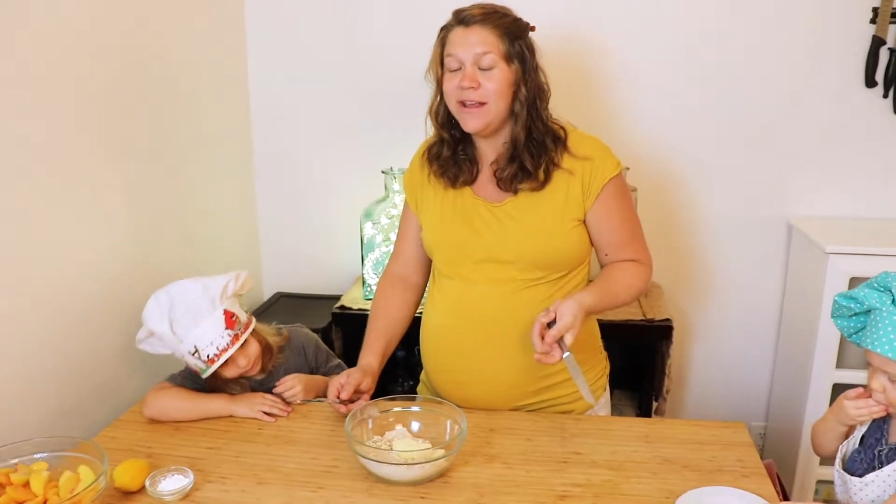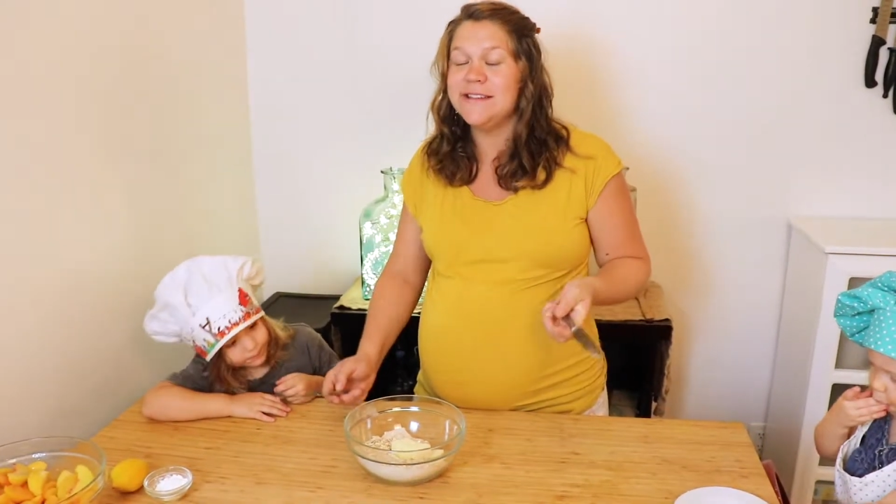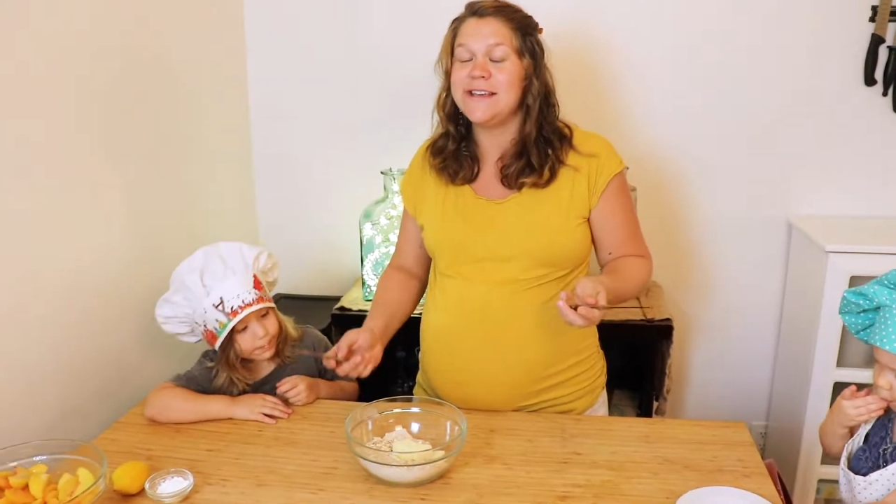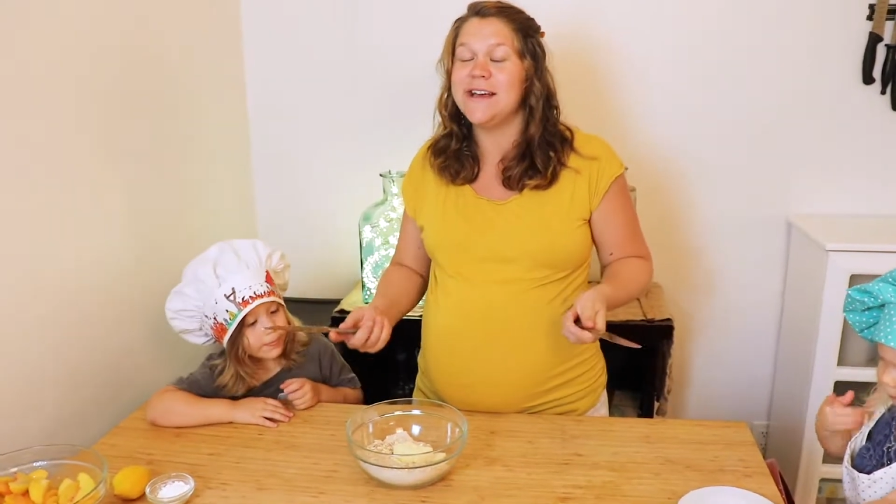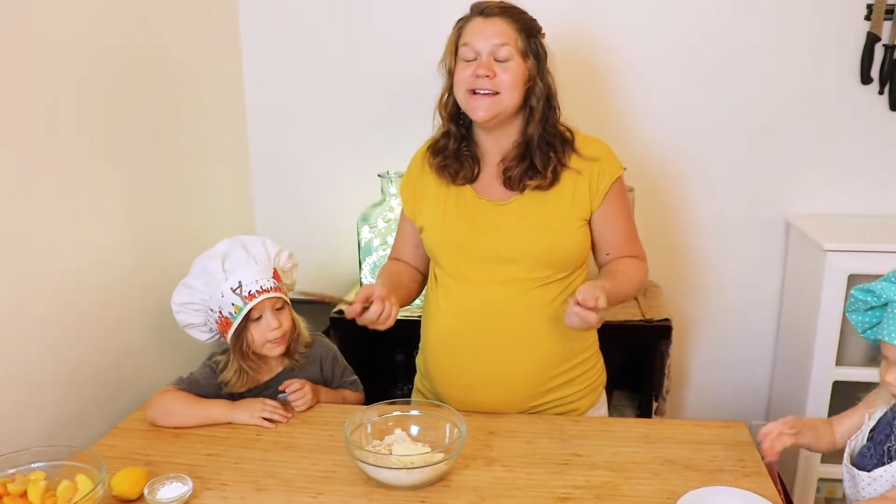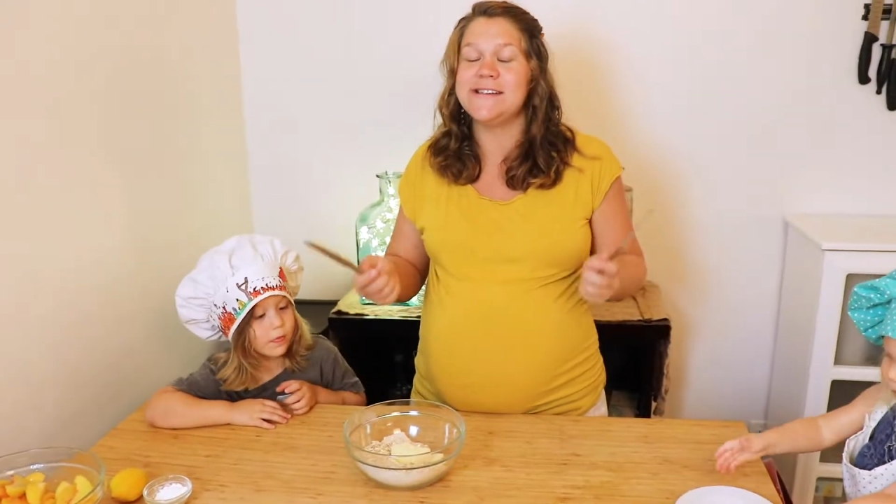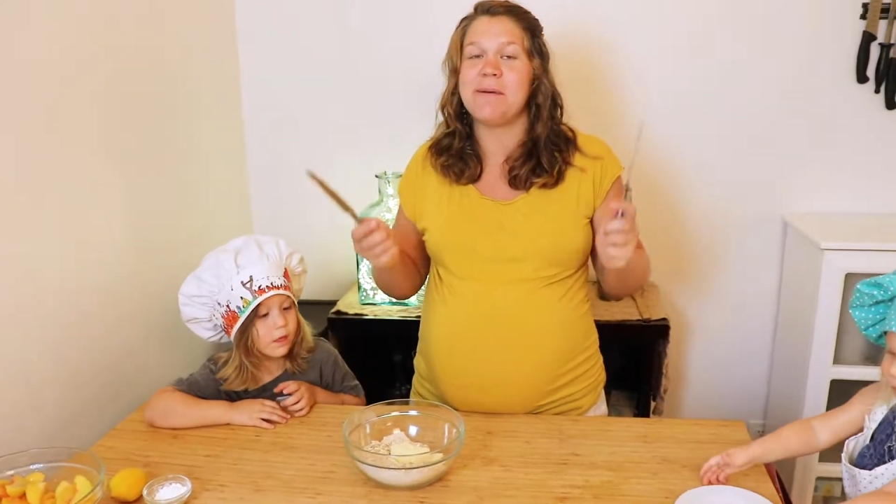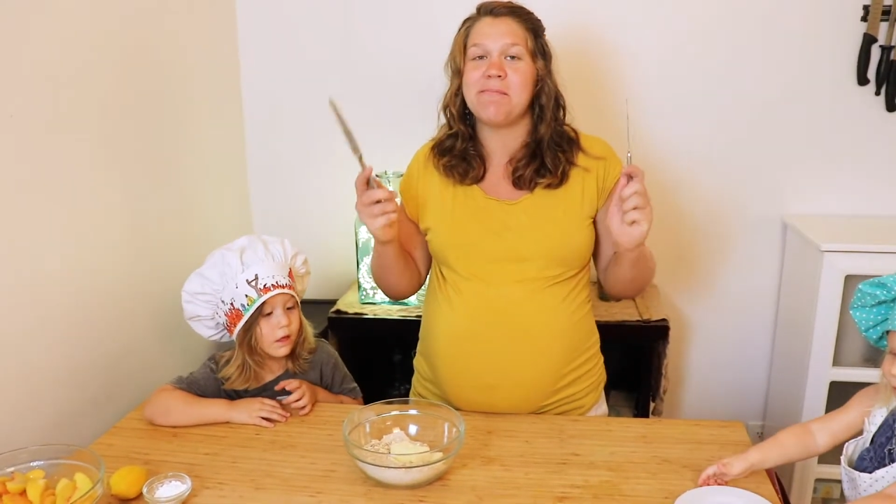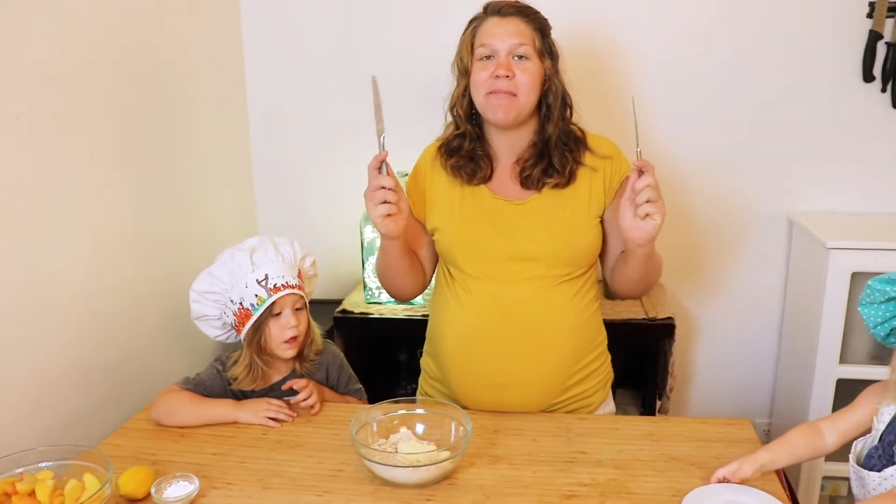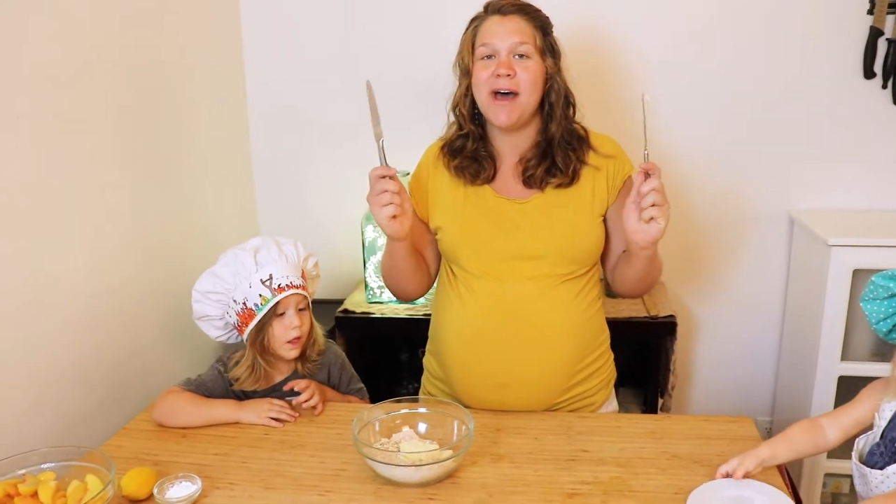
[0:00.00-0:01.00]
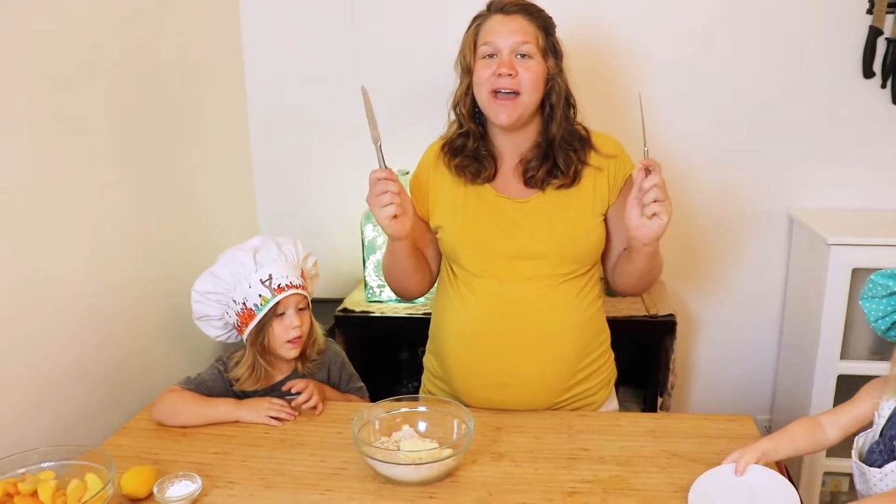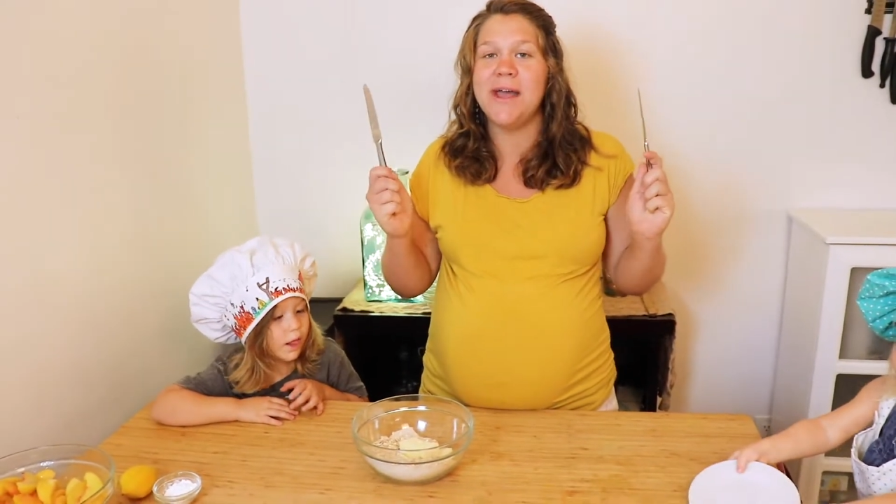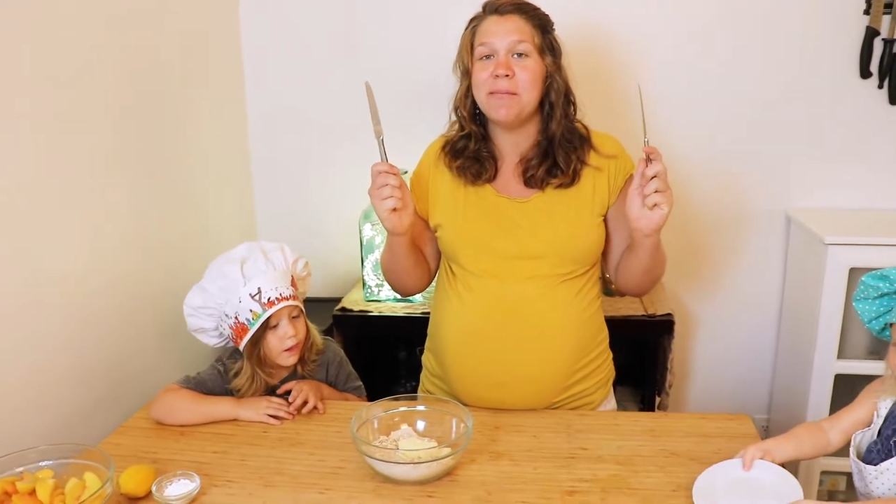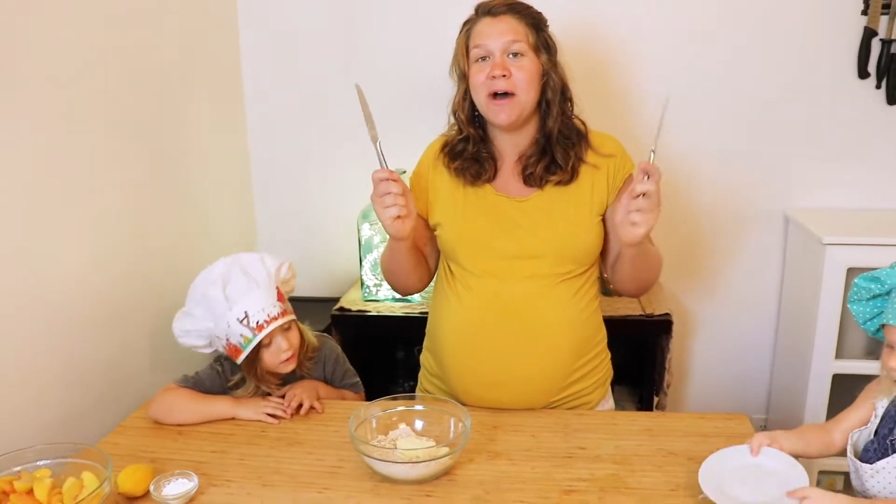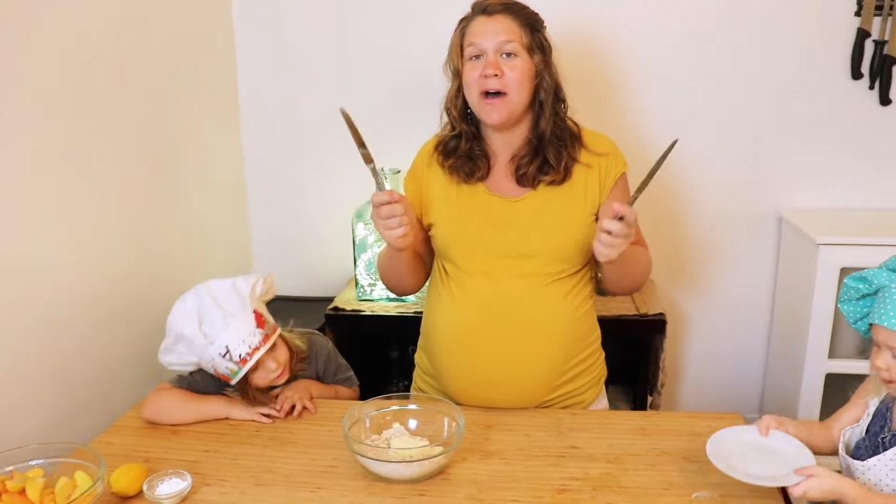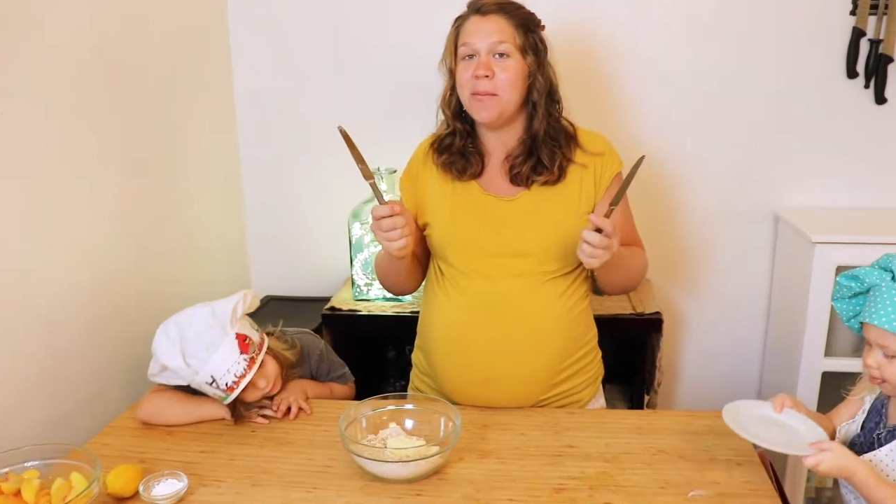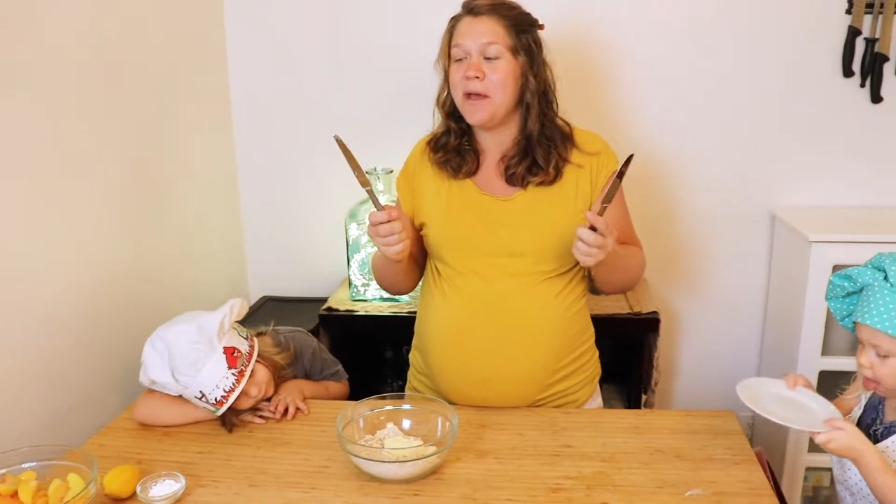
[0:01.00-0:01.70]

is because my mom